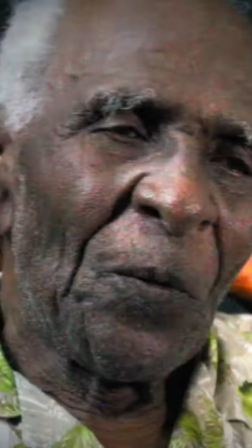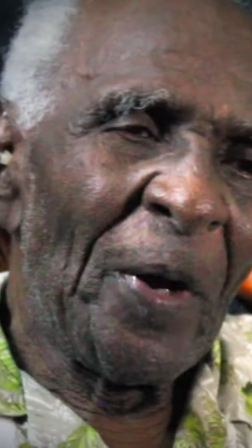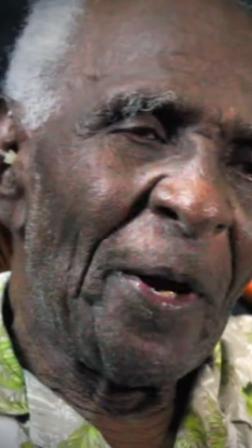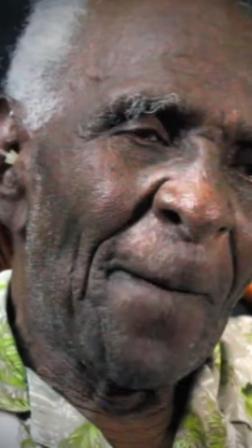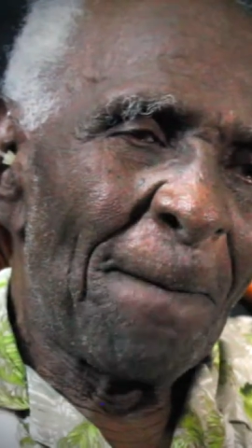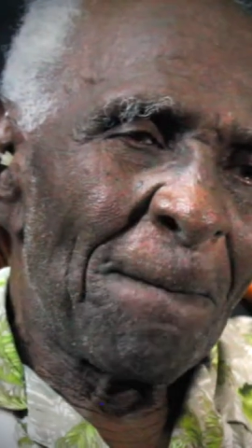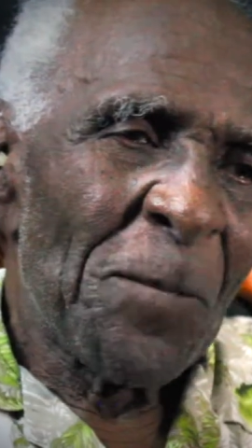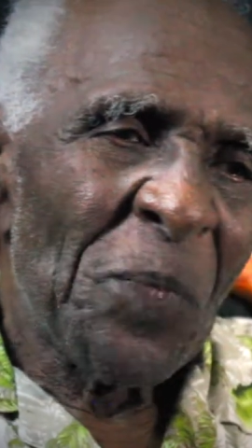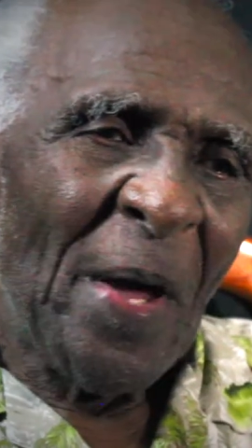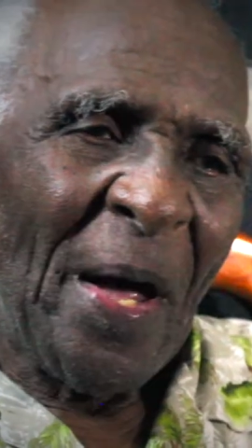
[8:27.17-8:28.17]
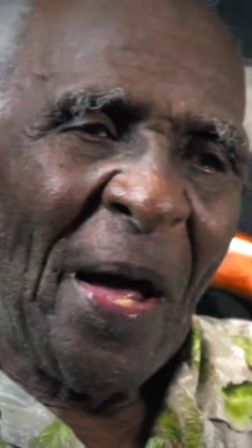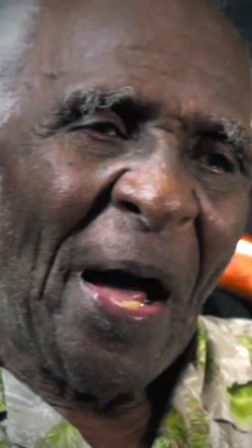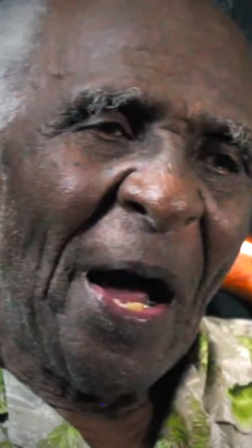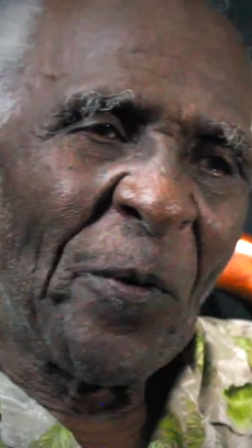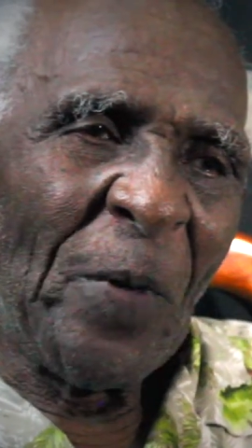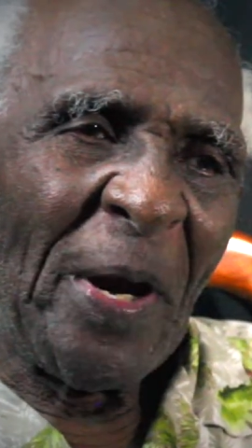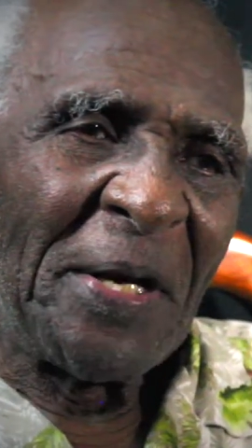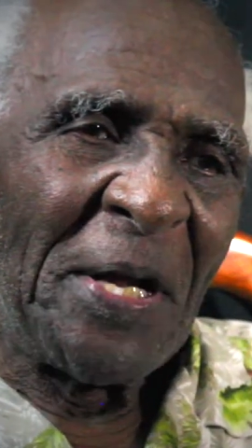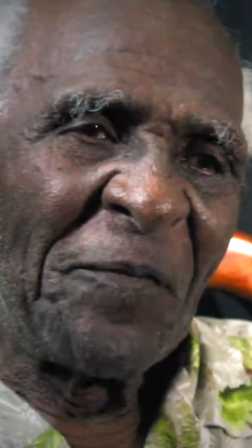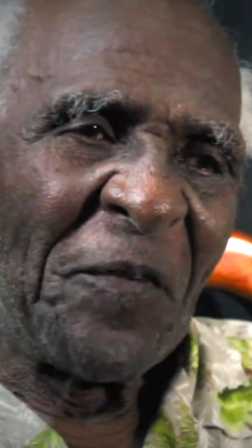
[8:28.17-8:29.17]
Well, I really
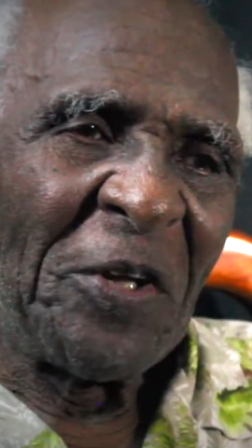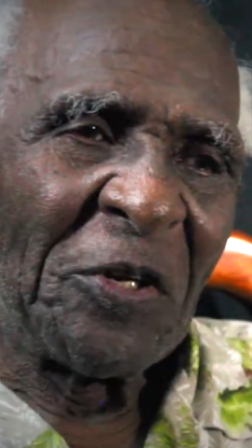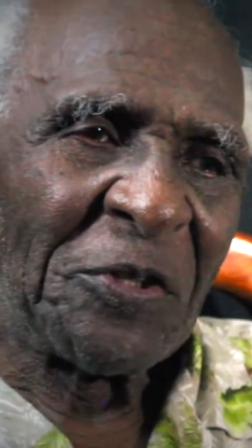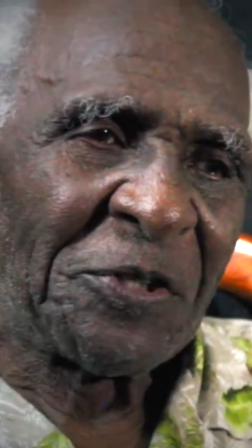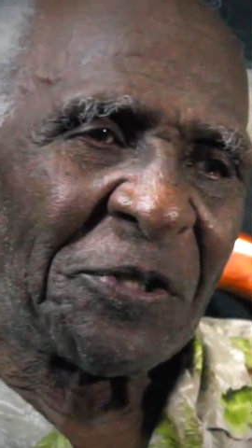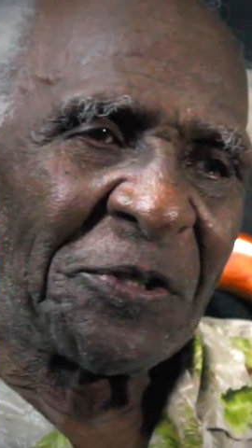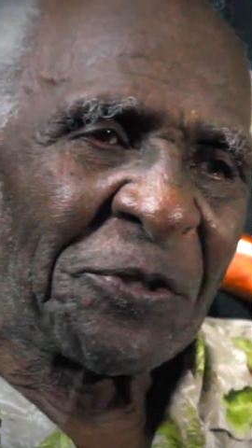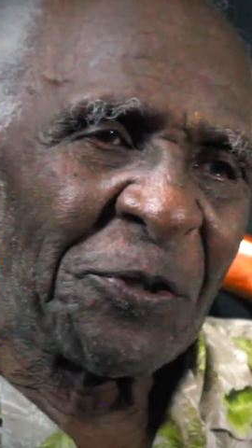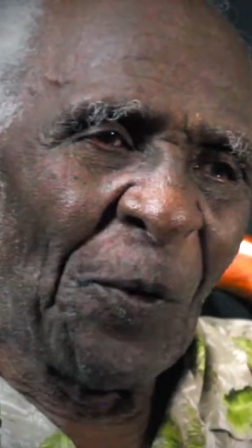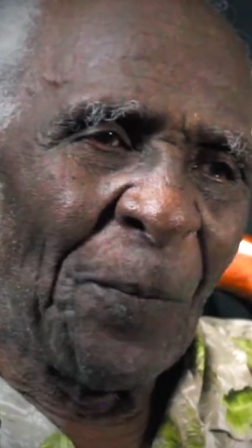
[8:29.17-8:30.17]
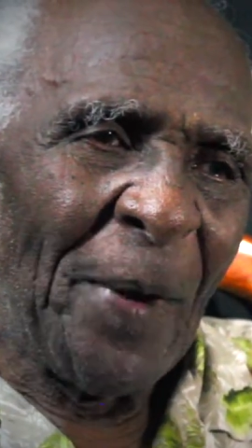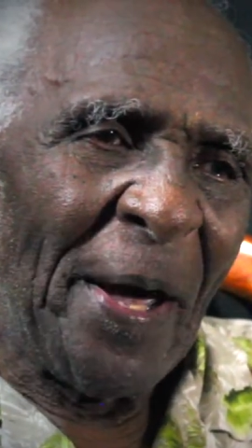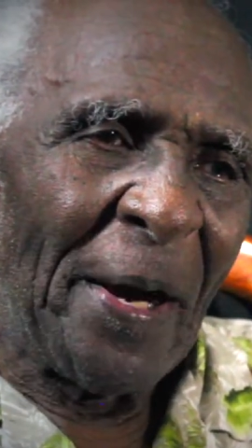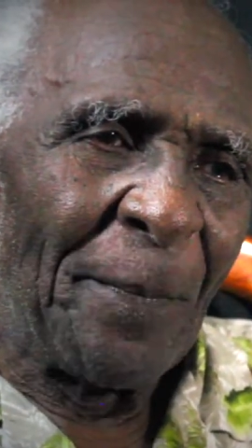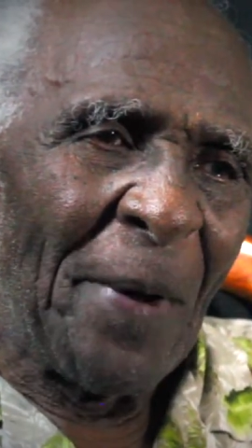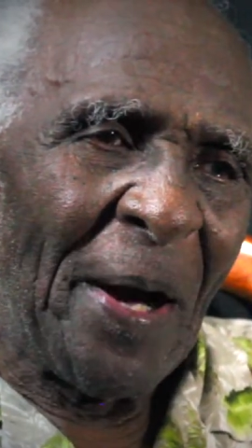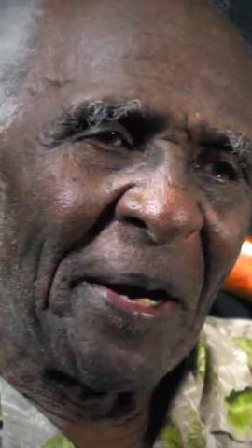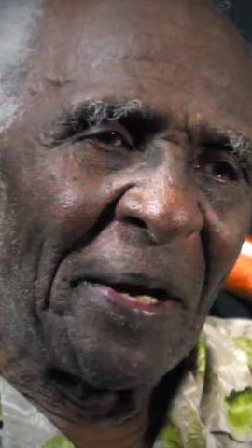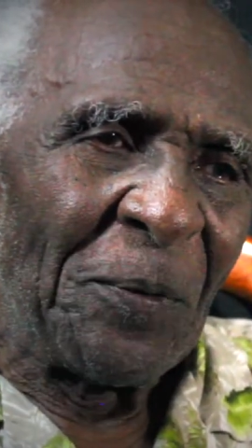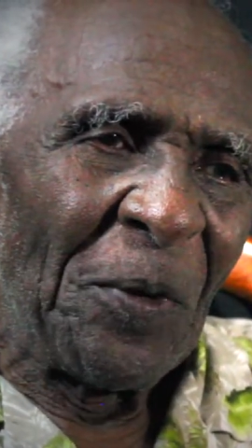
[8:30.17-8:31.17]
didn't feel so bad
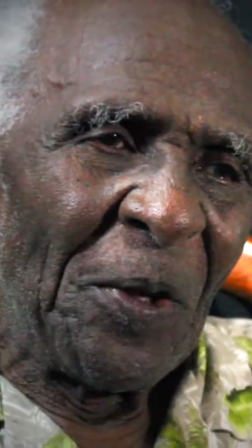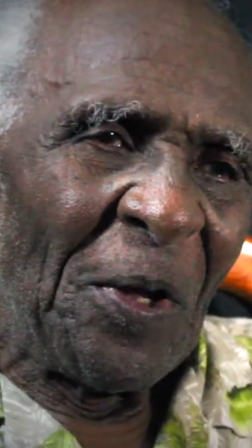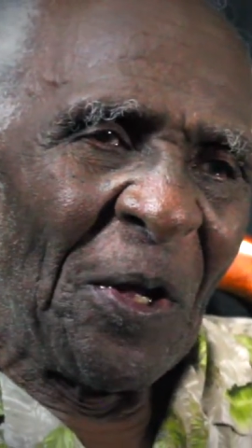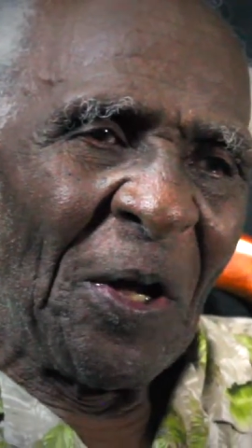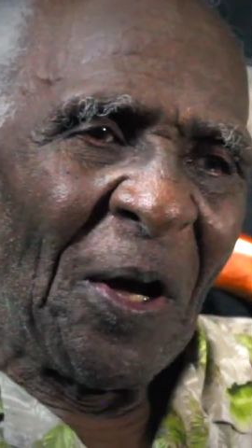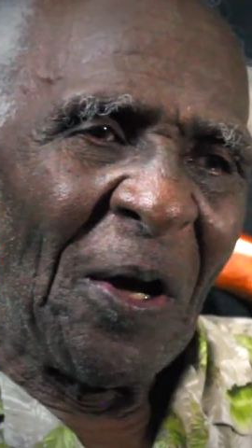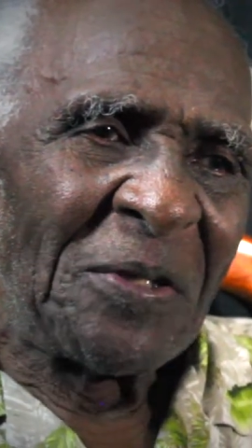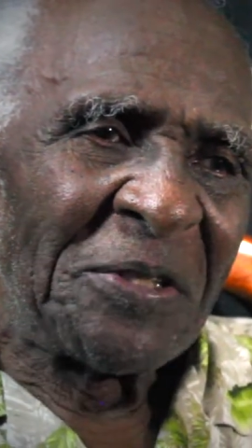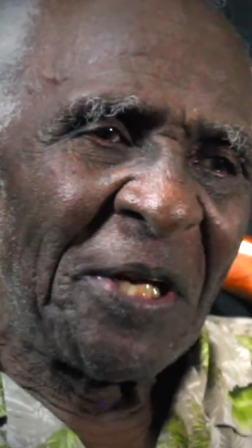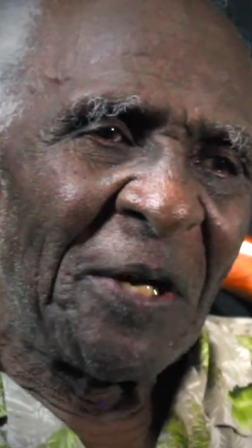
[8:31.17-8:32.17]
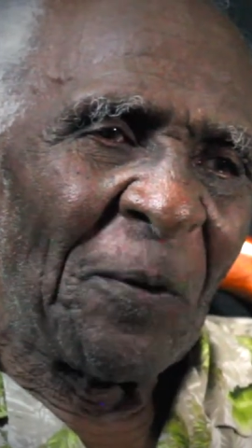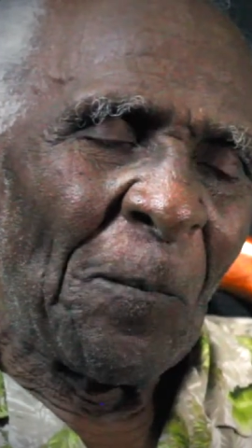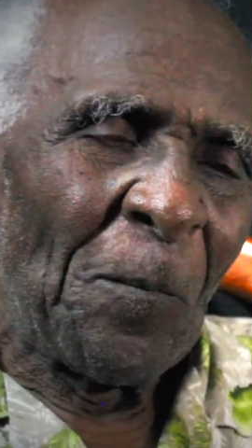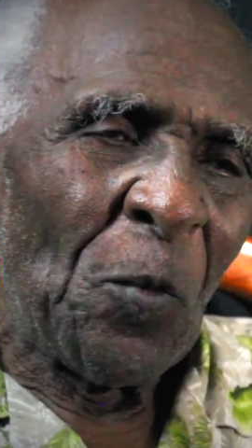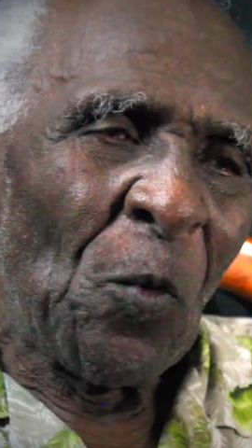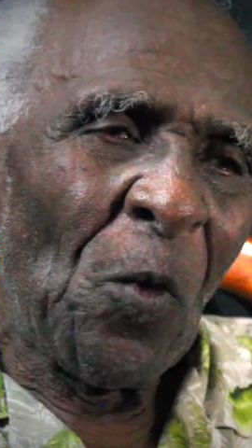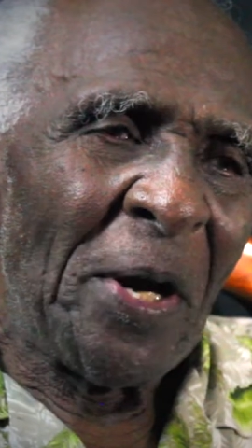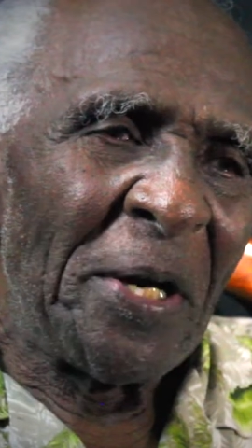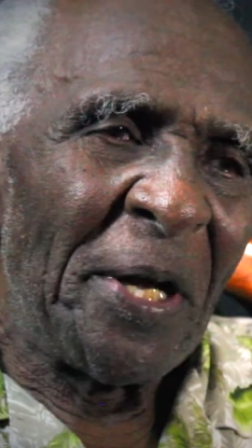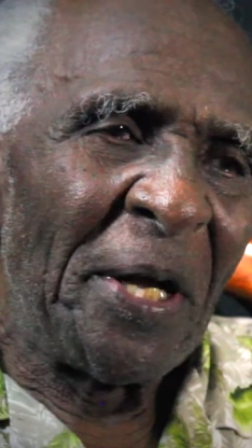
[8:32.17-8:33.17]
about it until
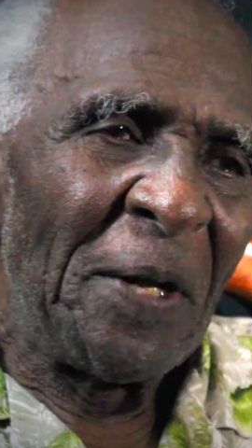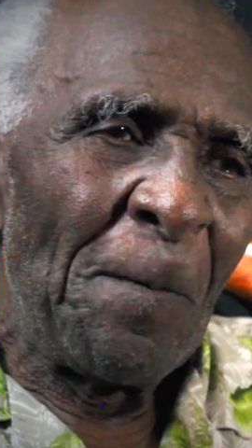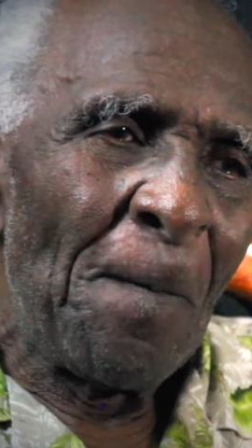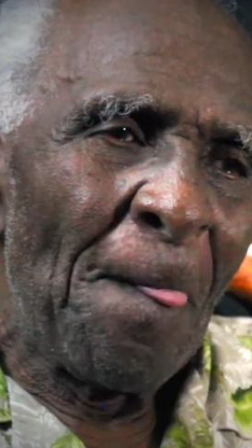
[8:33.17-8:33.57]
one day